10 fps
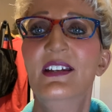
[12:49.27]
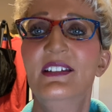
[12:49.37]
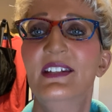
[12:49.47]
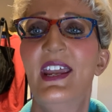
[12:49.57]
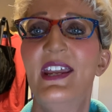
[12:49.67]

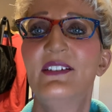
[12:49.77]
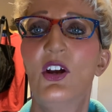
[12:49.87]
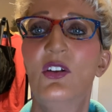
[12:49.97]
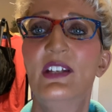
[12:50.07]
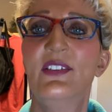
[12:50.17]
Today is
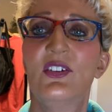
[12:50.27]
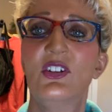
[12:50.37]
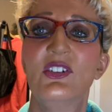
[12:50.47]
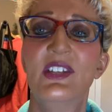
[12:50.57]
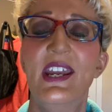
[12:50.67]
Holy
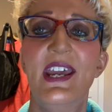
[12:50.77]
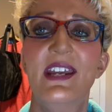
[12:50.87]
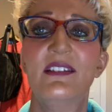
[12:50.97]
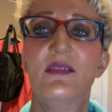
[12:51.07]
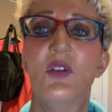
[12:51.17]

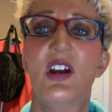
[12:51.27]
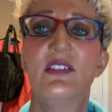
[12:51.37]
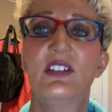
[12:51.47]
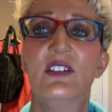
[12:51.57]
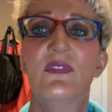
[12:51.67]
Thursday.
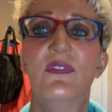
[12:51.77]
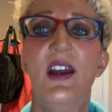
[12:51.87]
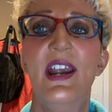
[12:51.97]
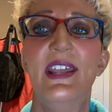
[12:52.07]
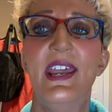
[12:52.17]
Tomorrow's Good
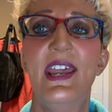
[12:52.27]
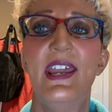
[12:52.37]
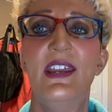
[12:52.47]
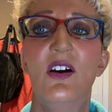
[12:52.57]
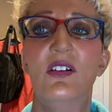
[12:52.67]

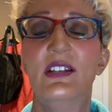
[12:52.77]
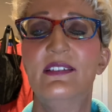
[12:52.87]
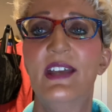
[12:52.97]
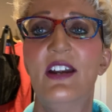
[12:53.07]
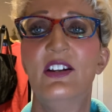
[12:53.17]
Friday, Holy
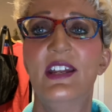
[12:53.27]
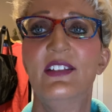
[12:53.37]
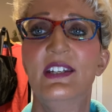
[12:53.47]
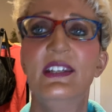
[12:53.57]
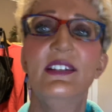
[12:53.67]
Saturday, and
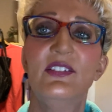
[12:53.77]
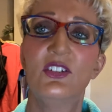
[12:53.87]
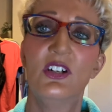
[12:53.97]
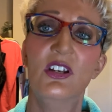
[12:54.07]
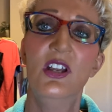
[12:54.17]
then
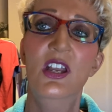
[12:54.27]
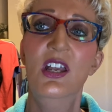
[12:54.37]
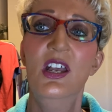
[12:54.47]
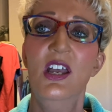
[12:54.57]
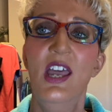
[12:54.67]
Easter.
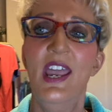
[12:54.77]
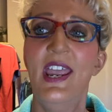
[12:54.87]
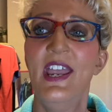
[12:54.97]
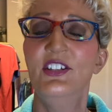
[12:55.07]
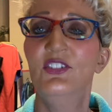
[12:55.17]

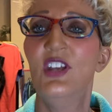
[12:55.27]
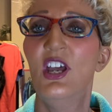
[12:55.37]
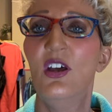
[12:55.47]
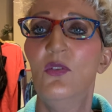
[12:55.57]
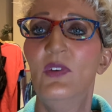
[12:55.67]
And you
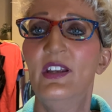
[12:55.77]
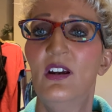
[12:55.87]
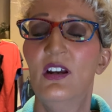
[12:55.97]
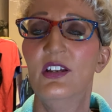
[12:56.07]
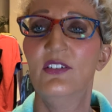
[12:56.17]
know, we
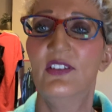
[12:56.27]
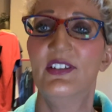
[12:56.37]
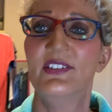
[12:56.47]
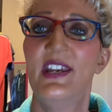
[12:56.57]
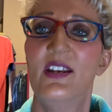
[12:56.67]
are under the
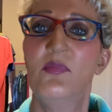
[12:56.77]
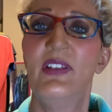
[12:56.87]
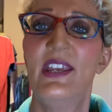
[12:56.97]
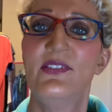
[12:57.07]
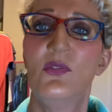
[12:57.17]
stay in
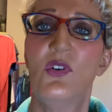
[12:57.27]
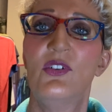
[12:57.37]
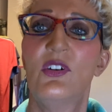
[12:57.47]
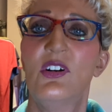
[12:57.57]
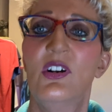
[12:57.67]
place
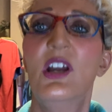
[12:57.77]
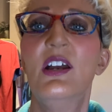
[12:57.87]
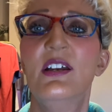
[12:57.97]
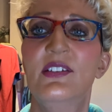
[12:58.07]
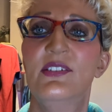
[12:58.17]
order,
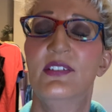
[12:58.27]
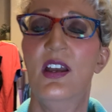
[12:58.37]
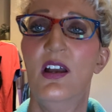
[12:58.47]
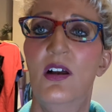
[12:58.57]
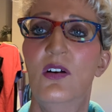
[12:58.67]

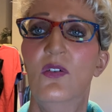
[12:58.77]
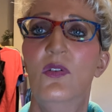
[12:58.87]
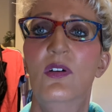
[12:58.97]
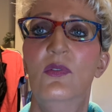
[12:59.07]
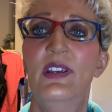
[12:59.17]
so
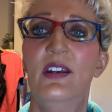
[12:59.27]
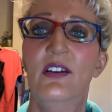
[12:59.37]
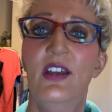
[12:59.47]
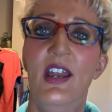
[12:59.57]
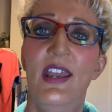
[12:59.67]
we are
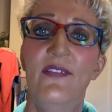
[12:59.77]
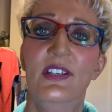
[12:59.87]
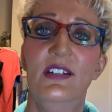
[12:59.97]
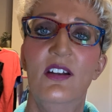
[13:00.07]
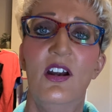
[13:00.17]
not
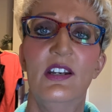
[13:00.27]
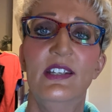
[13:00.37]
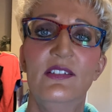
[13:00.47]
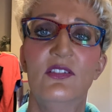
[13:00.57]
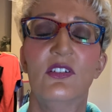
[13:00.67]
having our
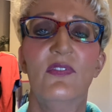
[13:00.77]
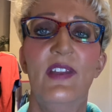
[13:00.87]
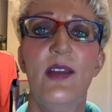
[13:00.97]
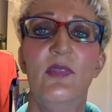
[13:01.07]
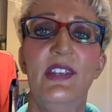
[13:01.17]
Easter
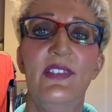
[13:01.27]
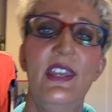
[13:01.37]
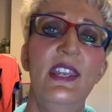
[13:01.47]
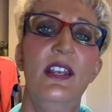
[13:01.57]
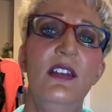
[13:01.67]
family thing.